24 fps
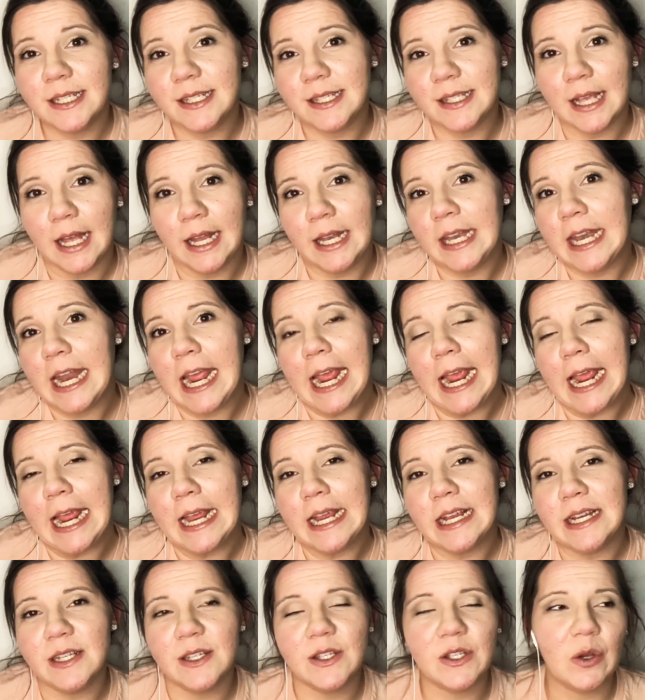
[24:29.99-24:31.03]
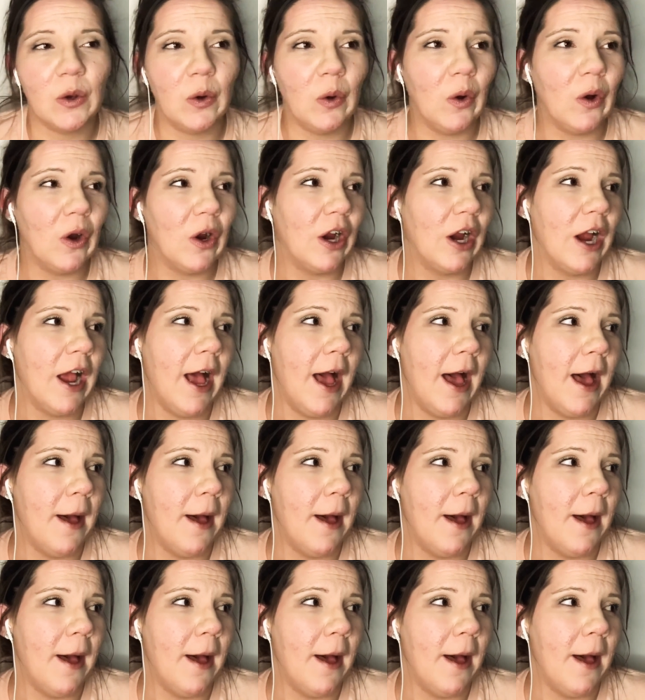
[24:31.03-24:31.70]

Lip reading: Sundays or